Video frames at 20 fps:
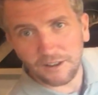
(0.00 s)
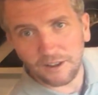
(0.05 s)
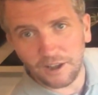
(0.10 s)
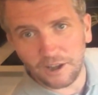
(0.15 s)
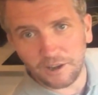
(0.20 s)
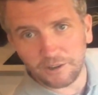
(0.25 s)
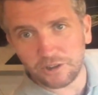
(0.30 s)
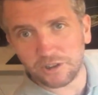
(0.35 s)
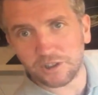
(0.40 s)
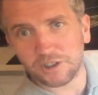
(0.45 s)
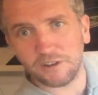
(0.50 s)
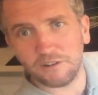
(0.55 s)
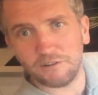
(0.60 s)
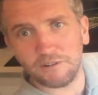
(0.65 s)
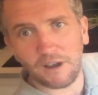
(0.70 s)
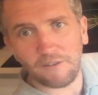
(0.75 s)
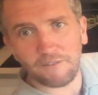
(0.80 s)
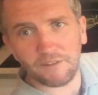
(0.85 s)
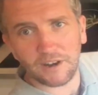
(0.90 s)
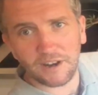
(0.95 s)
Just
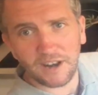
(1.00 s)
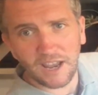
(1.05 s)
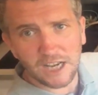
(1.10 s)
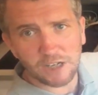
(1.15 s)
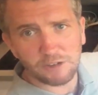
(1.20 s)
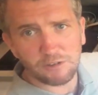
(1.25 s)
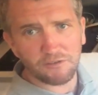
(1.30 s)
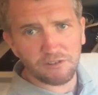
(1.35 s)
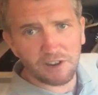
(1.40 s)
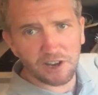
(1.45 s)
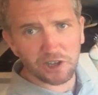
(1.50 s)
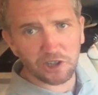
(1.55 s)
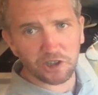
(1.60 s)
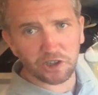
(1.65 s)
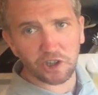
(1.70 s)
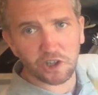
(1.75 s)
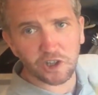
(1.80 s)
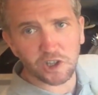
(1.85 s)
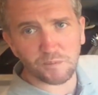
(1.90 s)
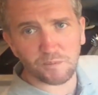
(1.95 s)
having a nice refreshing
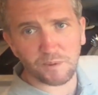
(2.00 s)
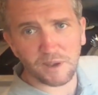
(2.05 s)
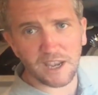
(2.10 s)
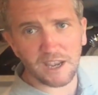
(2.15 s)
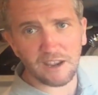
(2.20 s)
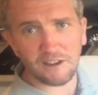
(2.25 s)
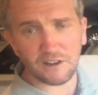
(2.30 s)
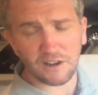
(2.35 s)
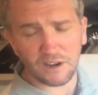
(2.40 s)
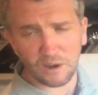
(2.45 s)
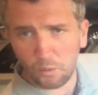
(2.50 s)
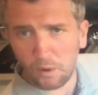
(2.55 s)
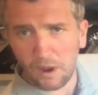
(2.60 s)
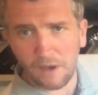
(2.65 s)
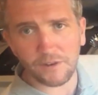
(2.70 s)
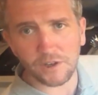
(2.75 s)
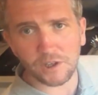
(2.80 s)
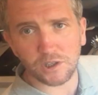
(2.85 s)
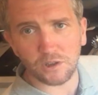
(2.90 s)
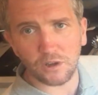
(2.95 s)
ginger beer. The
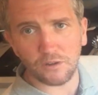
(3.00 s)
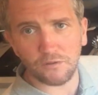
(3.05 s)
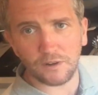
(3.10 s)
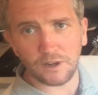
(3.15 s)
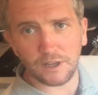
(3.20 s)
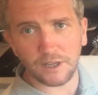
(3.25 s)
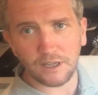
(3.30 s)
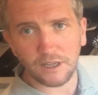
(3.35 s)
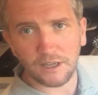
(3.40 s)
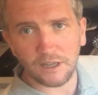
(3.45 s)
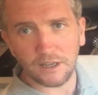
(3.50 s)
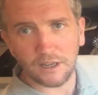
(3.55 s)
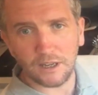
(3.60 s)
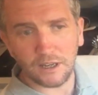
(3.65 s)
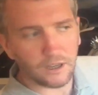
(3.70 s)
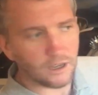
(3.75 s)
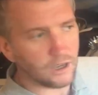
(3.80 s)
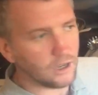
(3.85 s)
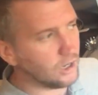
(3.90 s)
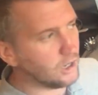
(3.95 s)
weather's lovely.
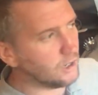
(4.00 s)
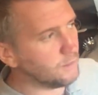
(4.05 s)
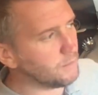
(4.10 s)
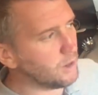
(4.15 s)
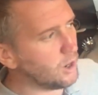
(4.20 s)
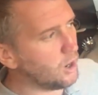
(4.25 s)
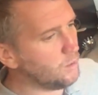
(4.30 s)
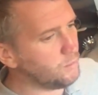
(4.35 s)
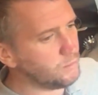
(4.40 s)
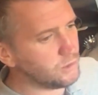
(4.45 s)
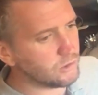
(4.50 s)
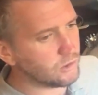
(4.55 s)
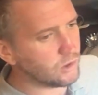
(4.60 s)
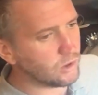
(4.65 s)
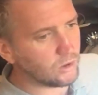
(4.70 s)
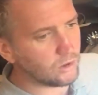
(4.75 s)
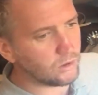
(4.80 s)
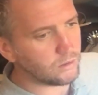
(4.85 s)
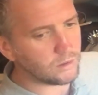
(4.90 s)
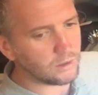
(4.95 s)
I hope
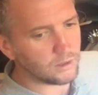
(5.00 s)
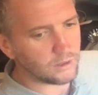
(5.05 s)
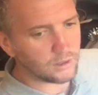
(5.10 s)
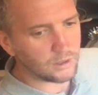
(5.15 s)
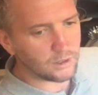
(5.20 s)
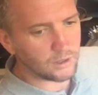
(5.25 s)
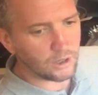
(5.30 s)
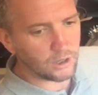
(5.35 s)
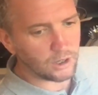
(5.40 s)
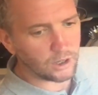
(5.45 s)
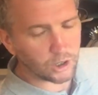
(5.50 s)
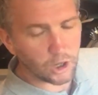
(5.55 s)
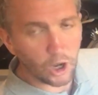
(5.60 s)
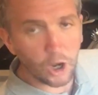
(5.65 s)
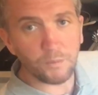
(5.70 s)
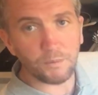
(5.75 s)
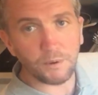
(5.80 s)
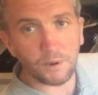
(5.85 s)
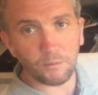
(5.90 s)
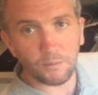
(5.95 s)
you're
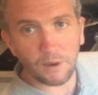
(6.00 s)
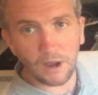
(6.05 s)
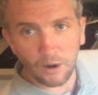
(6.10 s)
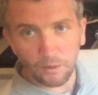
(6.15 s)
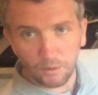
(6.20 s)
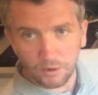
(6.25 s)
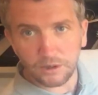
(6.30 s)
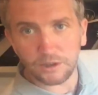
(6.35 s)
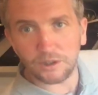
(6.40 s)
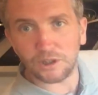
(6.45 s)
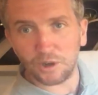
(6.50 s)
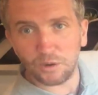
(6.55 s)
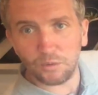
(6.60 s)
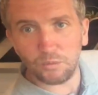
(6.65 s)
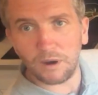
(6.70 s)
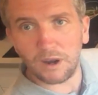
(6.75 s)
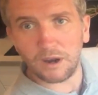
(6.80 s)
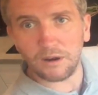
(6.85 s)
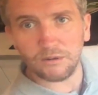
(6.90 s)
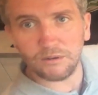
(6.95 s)
coping well and doing
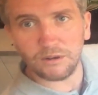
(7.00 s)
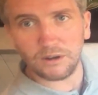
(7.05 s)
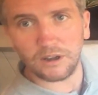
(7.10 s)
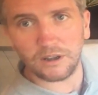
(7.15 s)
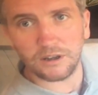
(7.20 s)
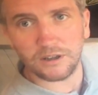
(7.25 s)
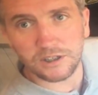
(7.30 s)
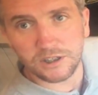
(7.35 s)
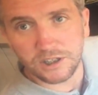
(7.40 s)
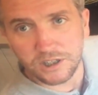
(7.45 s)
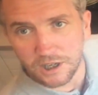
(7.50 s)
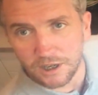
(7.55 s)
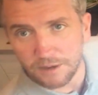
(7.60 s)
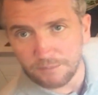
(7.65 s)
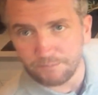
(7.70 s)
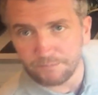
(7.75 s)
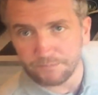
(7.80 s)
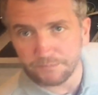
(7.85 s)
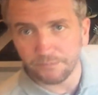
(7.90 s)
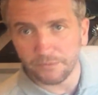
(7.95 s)
well, and
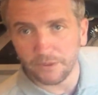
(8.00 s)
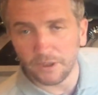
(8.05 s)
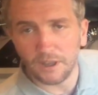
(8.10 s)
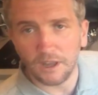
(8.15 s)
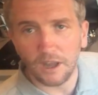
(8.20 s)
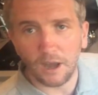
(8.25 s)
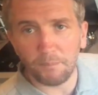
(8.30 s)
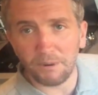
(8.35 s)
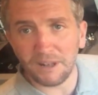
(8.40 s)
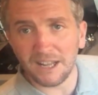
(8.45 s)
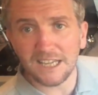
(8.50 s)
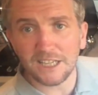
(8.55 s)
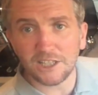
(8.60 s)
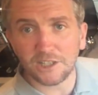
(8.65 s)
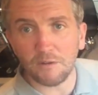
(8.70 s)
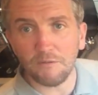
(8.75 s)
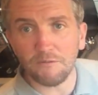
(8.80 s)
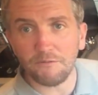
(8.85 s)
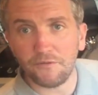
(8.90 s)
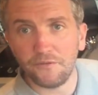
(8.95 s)
please
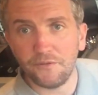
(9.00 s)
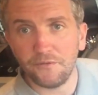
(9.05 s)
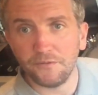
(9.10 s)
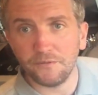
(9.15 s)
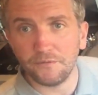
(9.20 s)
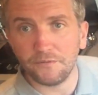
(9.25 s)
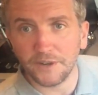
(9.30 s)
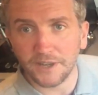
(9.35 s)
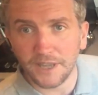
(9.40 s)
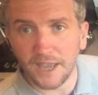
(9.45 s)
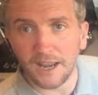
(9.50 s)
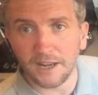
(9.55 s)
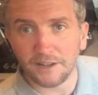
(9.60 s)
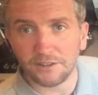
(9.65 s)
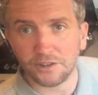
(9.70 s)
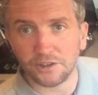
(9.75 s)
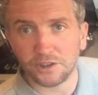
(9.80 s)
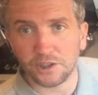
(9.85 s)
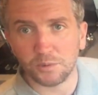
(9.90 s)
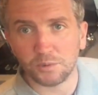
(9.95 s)
don't forget
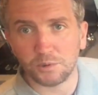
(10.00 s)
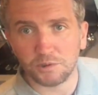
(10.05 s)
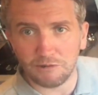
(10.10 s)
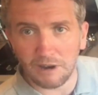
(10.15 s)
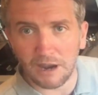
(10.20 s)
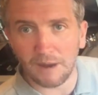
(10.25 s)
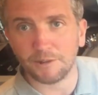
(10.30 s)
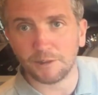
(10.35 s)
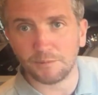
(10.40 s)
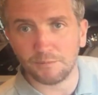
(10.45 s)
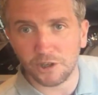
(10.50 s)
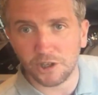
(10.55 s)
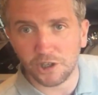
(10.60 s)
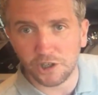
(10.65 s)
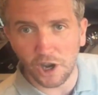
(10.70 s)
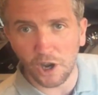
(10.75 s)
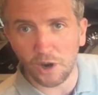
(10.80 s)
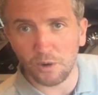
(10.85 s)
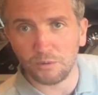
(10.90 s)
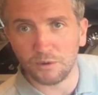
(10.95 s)
to subscribe to my
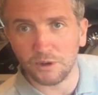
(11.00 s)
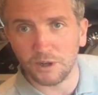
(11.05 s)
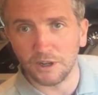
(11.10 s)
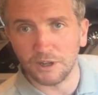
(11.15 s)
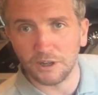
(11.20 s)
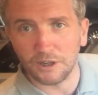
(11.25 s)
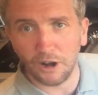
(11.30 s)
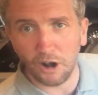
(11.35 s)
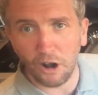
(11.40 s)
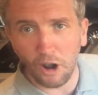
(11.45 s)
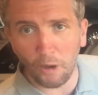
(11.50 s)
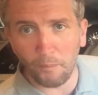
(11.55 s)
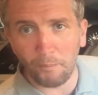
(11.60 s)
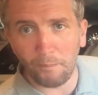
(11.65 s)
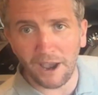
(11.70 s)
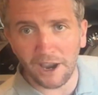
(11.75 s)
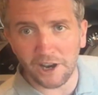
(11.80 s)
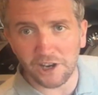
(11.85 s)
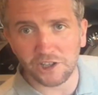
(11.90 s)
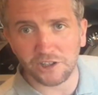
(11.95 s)
show. A lot of
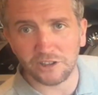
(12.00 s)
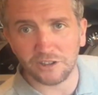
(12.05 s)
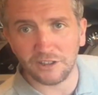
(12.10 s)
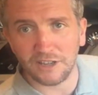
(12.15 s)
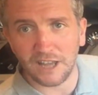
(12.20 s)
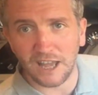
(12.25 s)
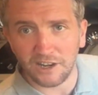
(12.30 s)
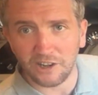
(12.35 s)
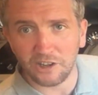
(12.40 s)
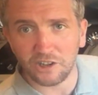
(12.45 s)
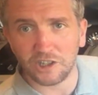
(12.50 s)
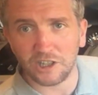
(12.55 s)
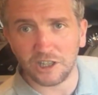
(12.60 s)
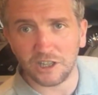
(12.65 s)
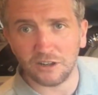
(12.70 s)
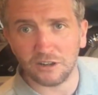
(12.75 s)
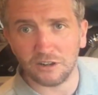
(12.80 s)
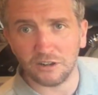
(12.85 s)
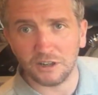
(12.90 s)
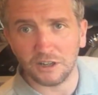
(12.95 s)
passion and energy
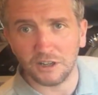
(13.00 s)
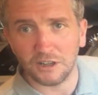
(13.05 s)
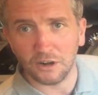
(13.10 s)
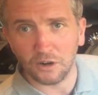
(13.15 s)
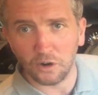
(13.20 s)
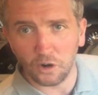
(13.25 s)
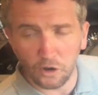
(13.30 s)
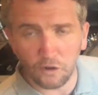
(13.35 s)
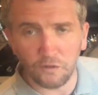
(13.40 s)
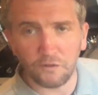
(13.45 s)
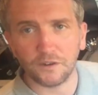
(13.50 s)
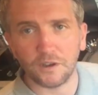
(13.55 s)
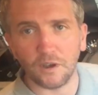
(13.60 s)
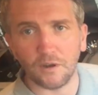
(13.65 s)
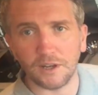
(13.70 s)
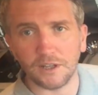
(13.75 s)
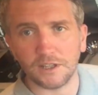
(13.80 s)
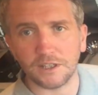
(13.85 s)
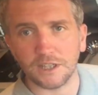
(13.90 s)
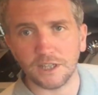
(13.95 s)
and love
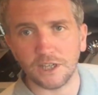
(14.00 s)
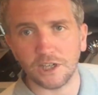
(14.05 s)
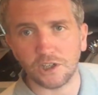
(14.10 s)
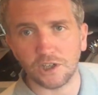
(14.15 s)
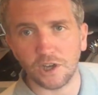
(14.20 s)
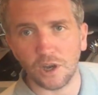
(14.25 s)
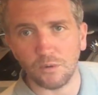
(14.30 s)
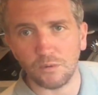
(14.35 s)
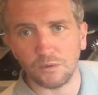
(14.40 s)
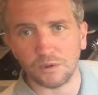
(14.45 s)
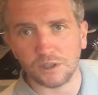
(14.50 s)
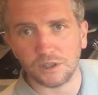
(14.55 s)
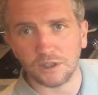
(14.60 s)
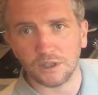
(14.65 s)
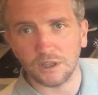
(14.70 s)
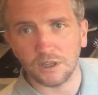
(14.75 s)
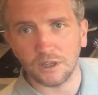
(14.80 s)
going into these shows.